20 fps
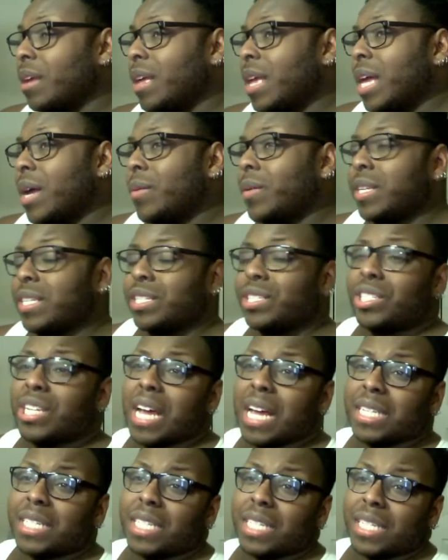in which
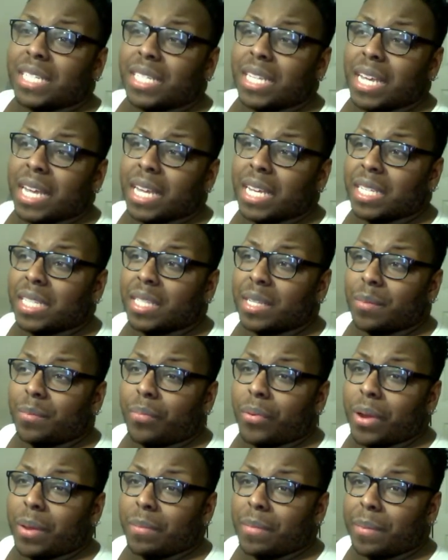Jocelyn says,
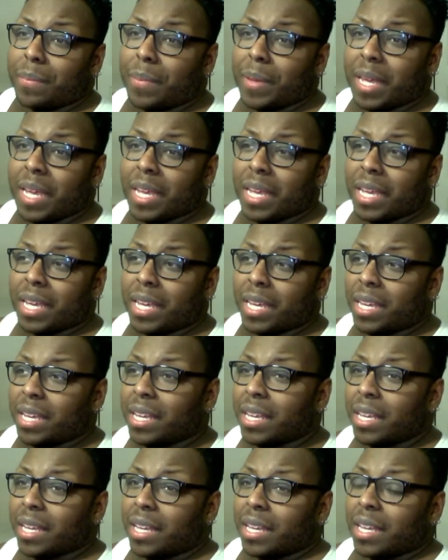Prima Piggy.
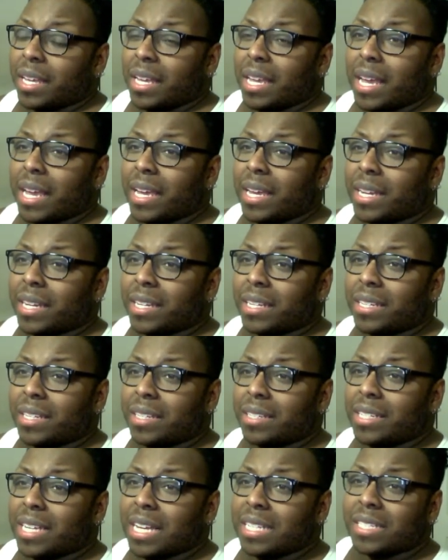And
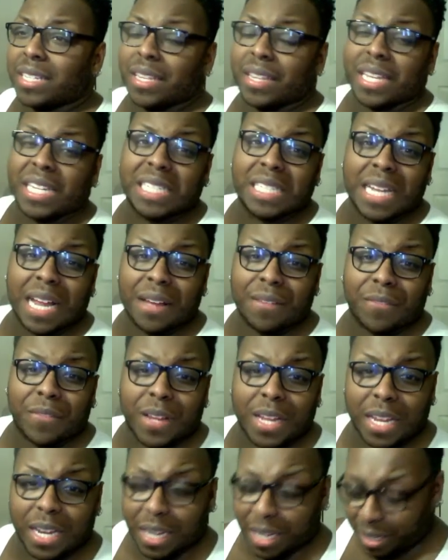Jocelyn, that's not
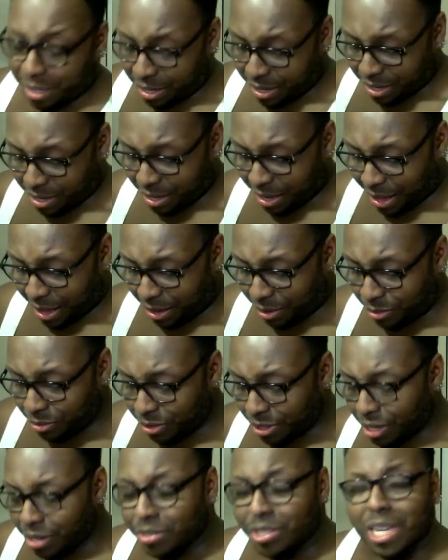funny. Who
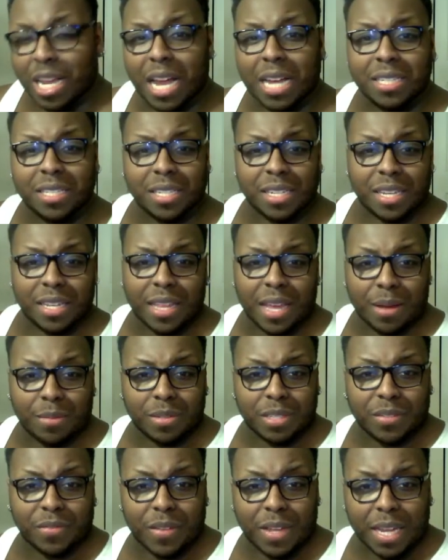told Jocelyn that
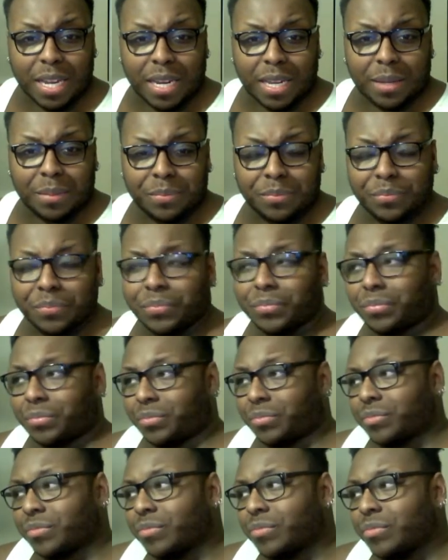was funny?
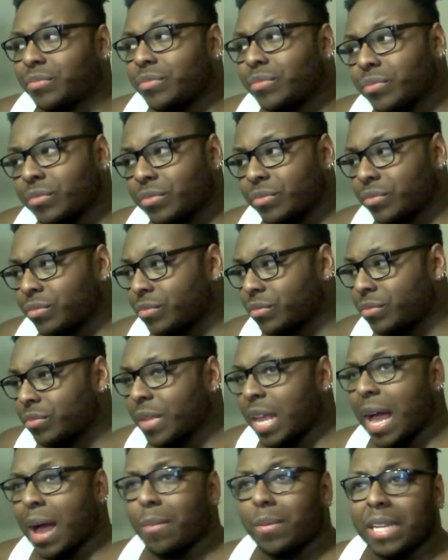
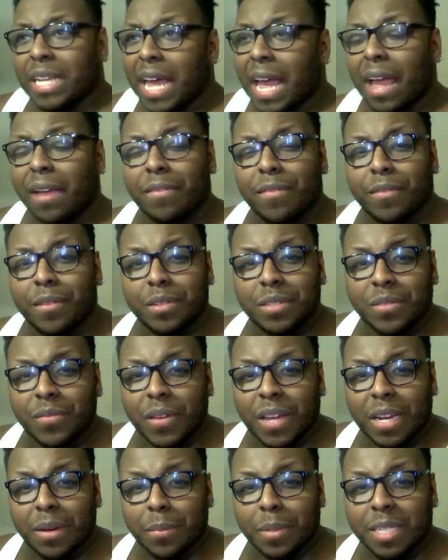I would laugh if it was
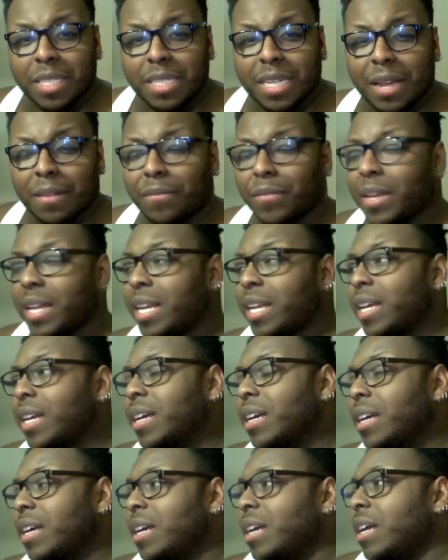funny, but it's not funny.
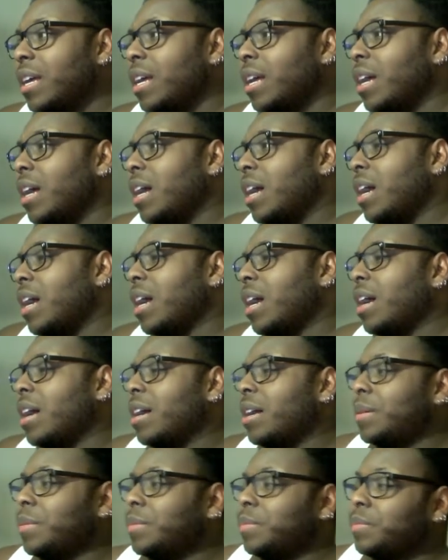
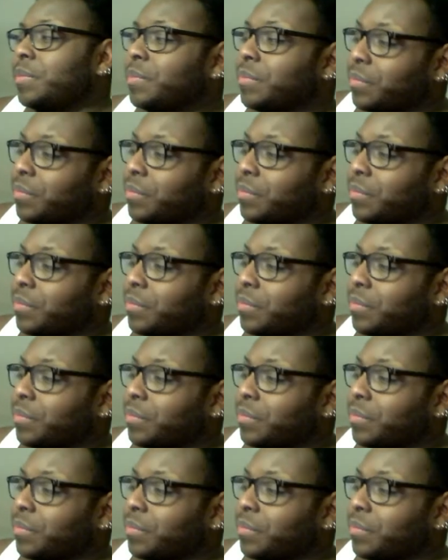But